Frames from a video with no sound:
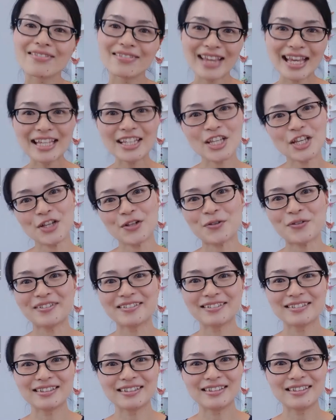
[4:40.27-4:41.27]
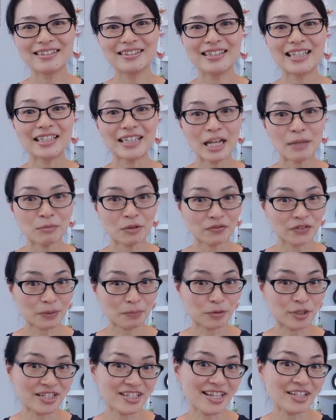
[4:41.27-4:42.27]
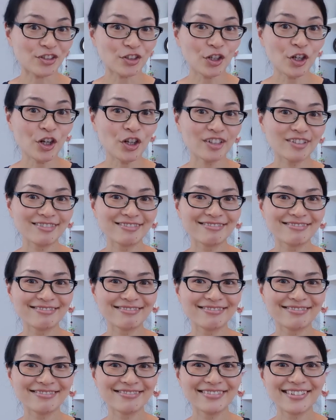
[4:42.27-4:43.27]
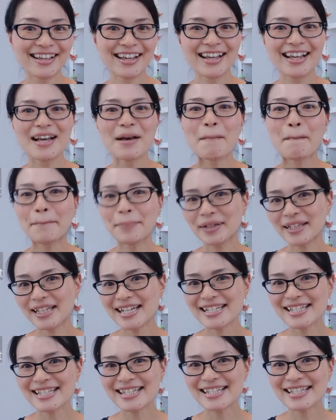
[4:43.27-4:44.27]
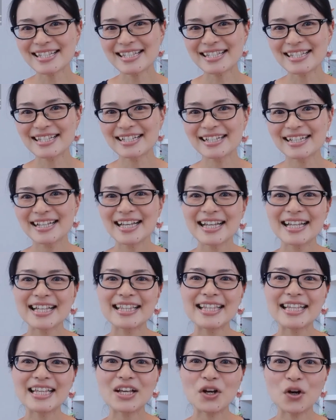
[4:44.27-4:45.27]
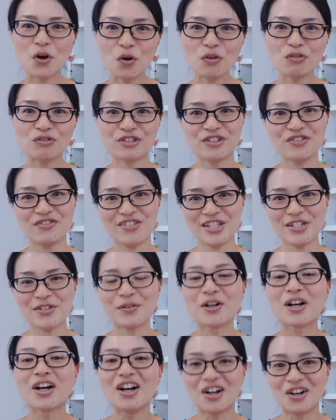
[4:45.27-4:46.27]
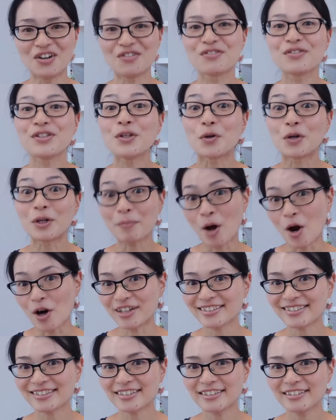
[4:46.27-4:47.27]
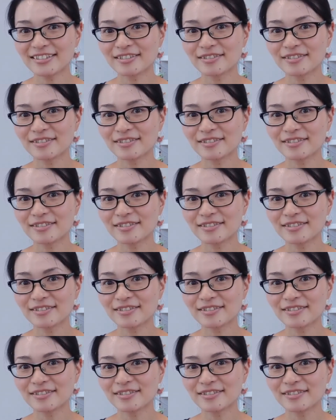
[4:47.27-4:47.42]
Thank you, the name of the presenter, plus the overview of your part.